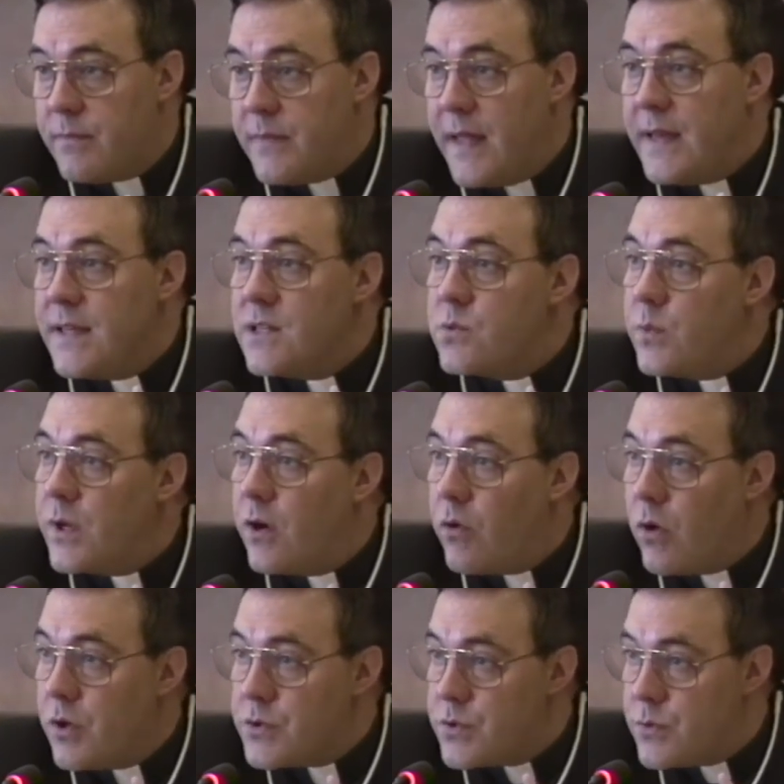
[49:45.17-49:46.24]
that is, we are
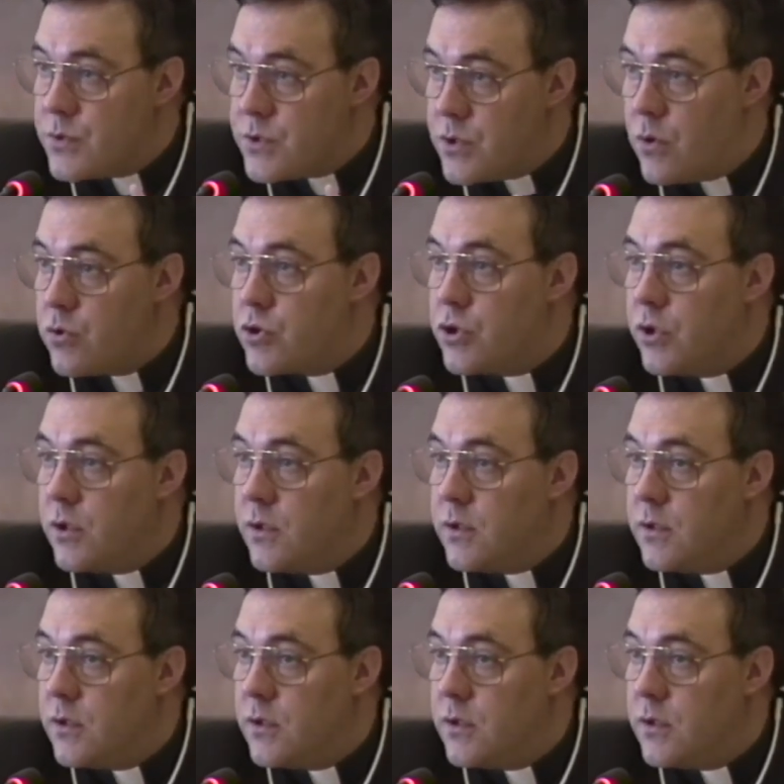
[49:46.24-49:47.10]
also social